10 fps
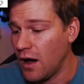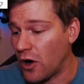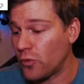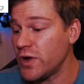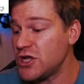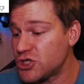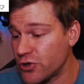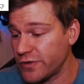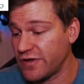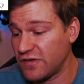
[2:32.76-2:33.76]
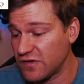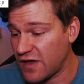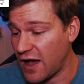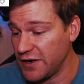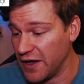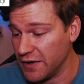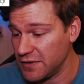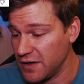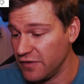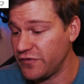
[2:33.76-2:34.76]
Are we sure this is Kanye?
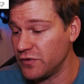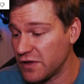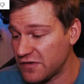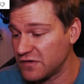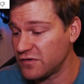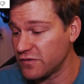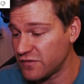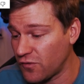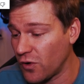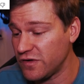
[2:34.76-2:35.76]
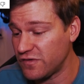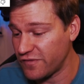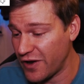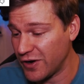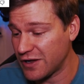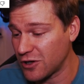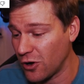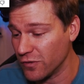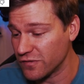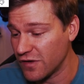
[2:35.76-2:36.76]
If you listen to his voice very
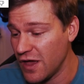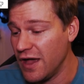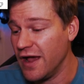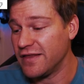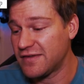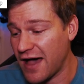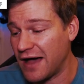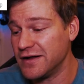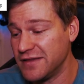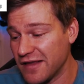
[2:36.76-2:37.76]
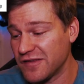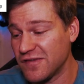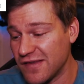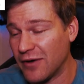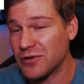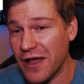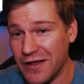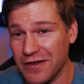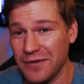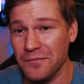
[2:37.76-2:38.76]
close, it kinda doesn't sound
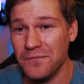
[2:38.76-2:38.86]
like him.